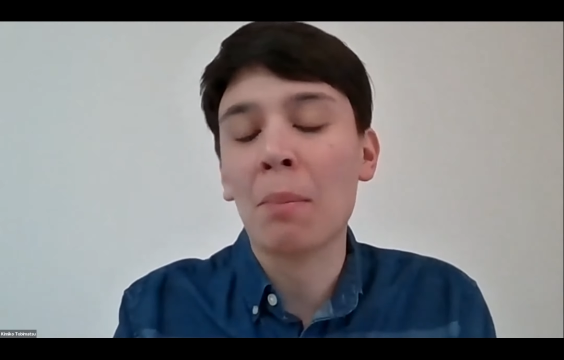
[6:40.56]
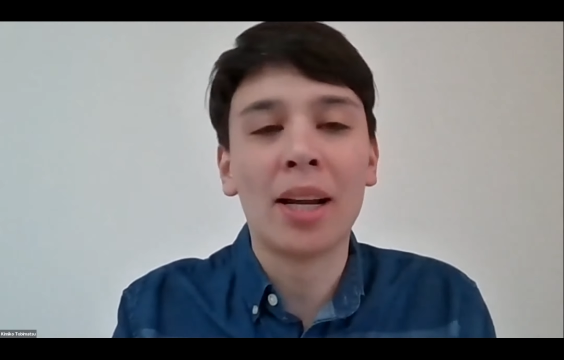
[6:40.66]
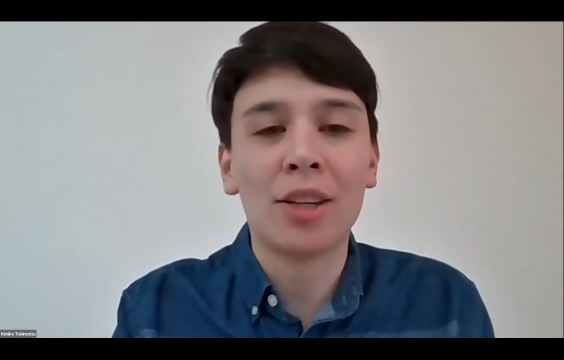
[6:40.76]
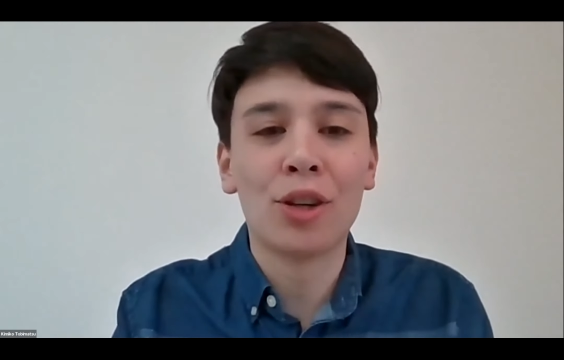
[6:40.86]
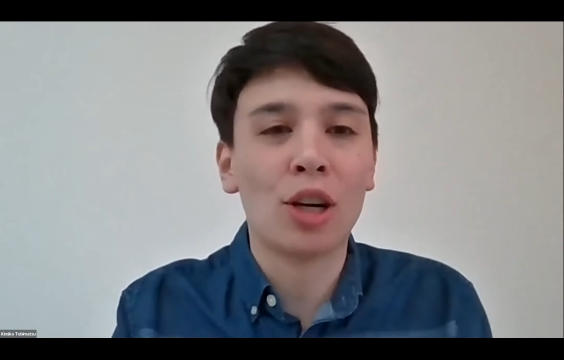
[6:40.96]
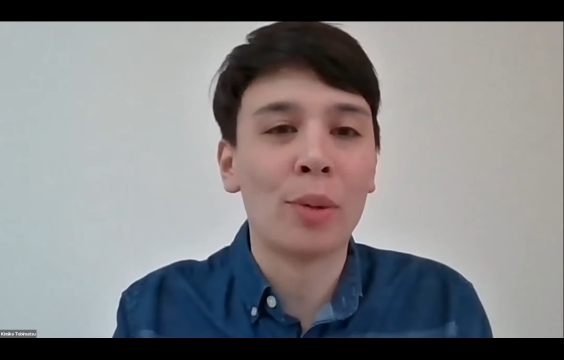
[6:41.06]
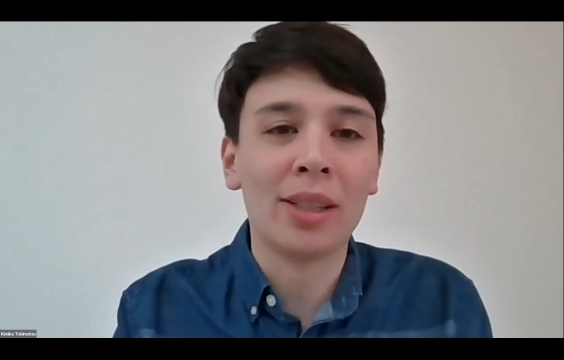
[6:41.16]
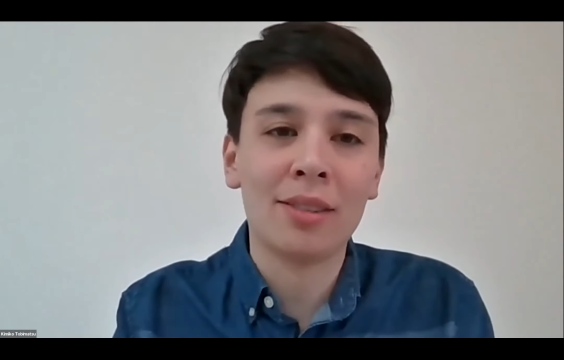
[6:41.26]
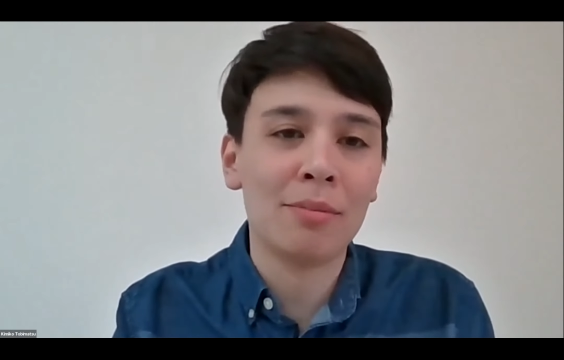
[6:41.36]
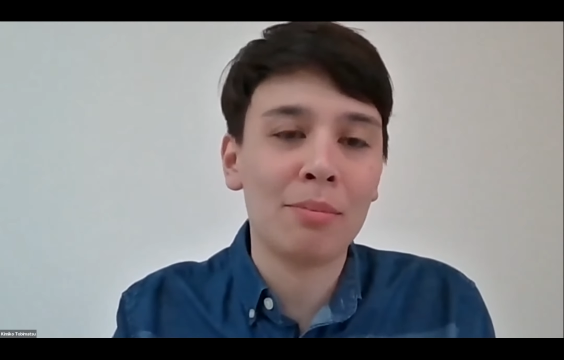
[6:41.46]
But you can
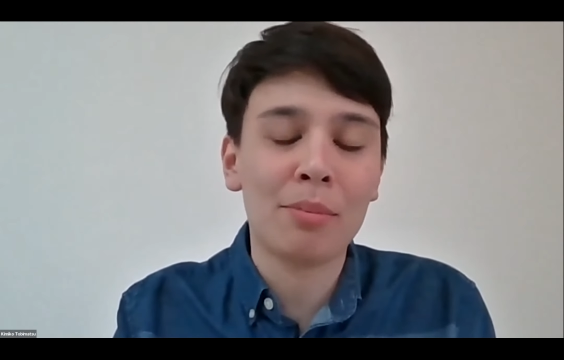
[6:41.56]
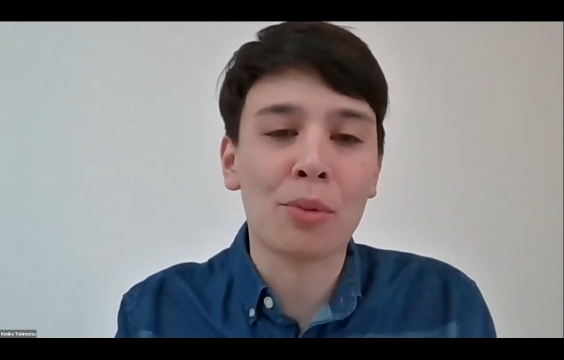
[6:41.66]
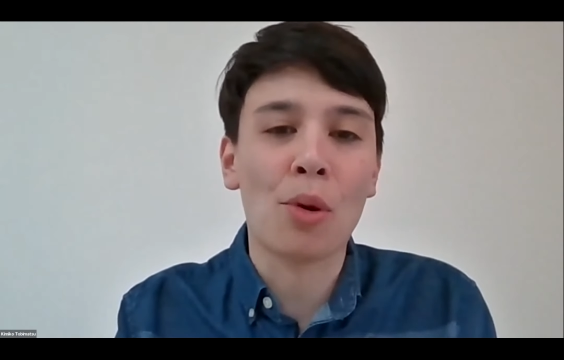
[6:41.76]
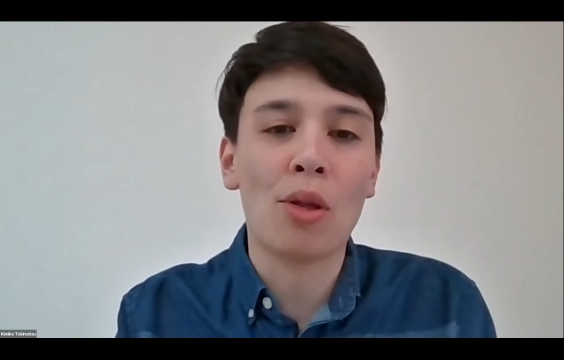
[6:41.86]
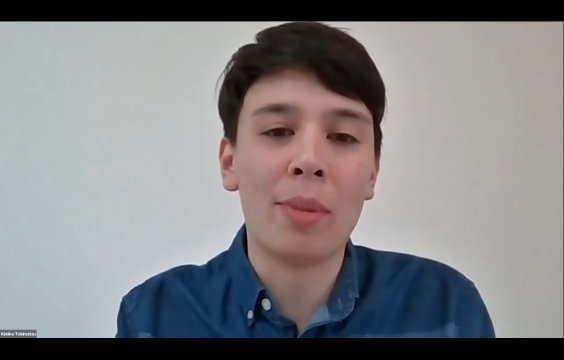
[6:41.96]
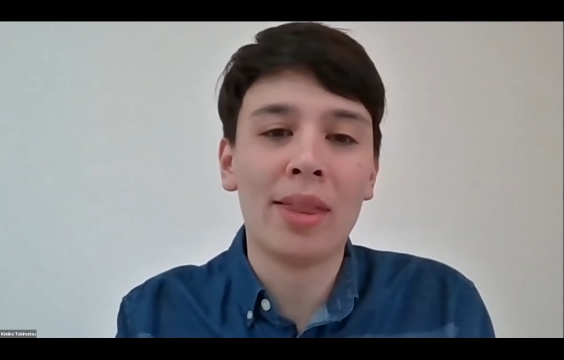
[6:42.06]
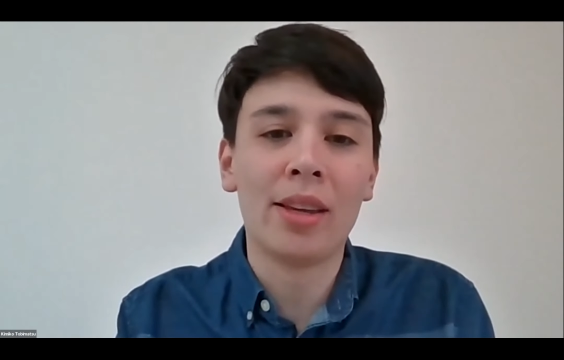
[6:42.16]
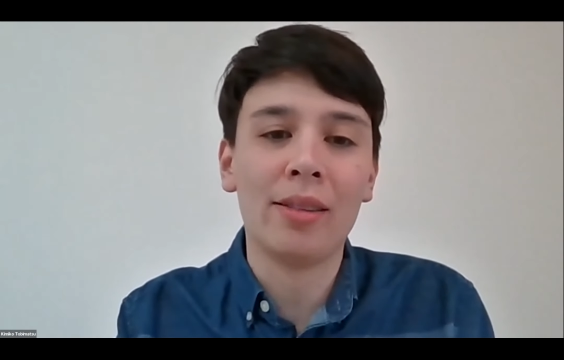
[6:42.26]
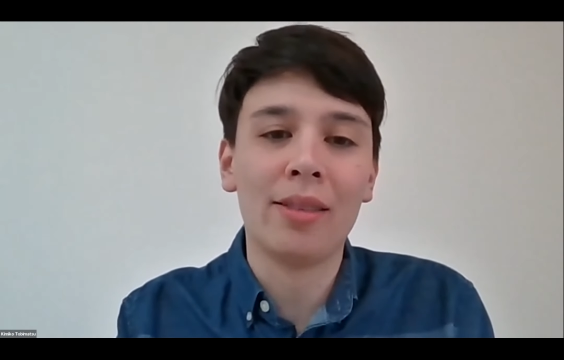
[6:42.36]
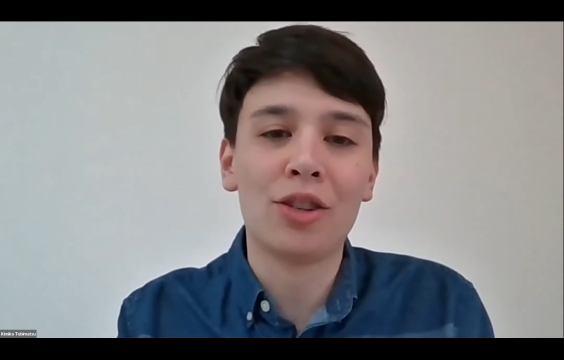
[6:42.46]
always throw them
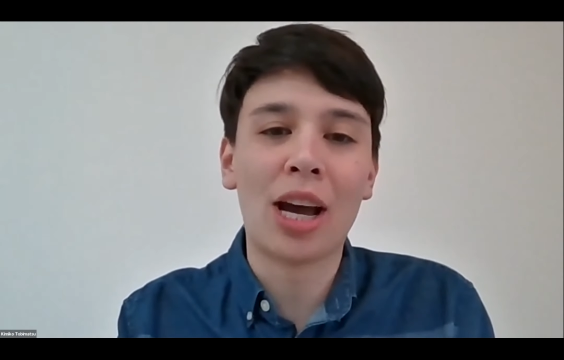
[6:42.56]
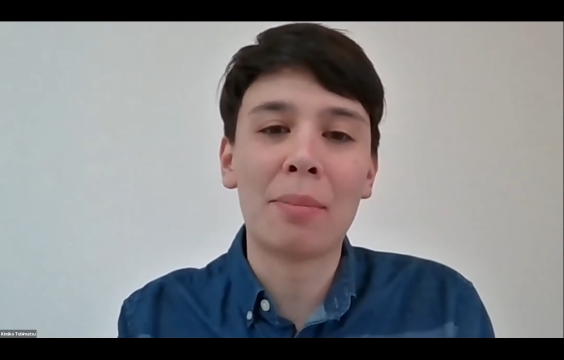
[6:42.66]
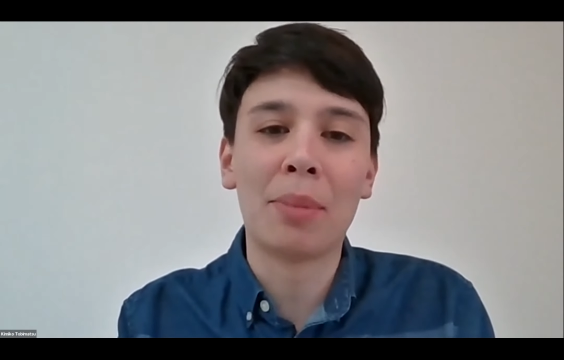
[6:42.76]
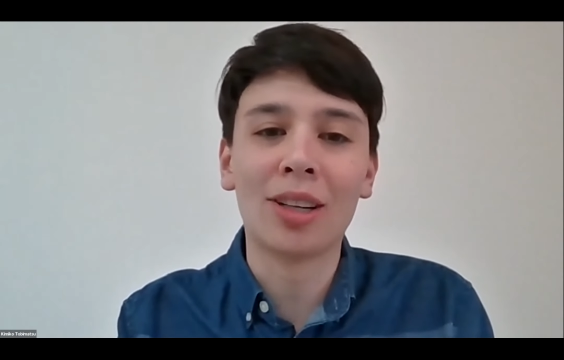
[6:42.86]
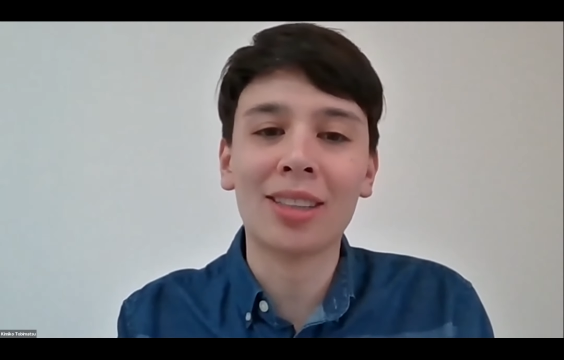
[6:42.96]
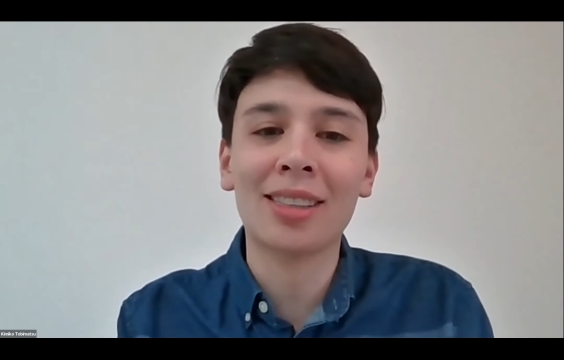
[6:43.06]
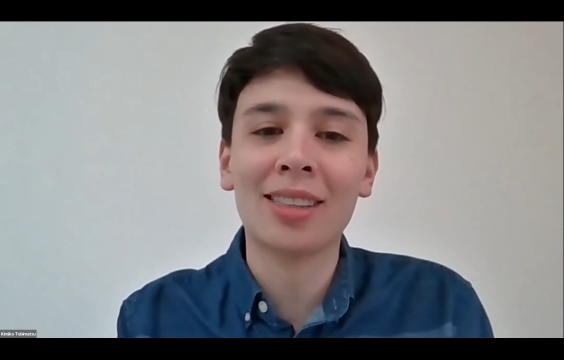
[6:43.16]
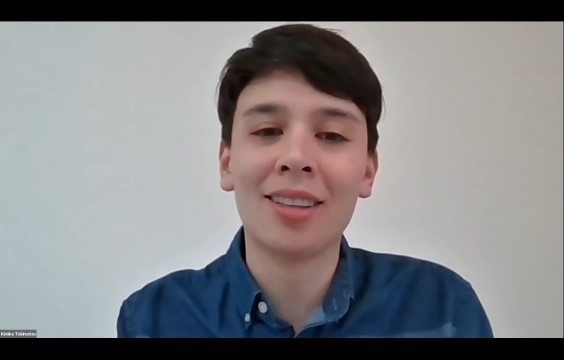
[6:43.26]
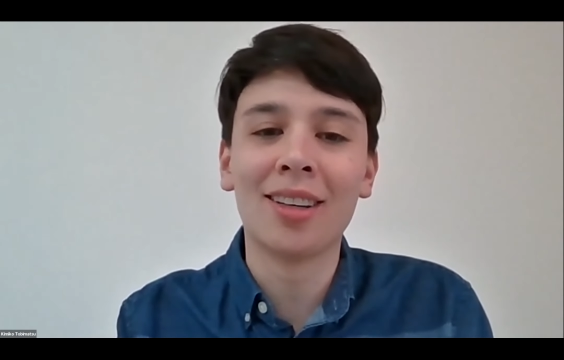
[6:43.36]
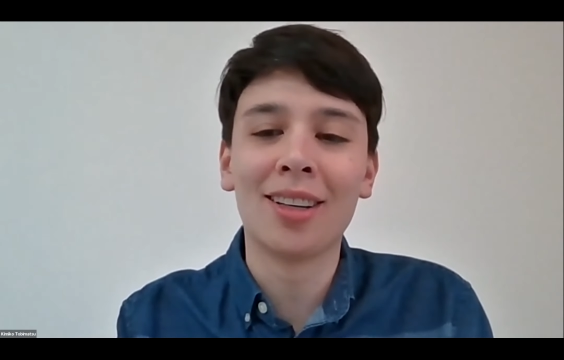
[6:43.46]
in the chat box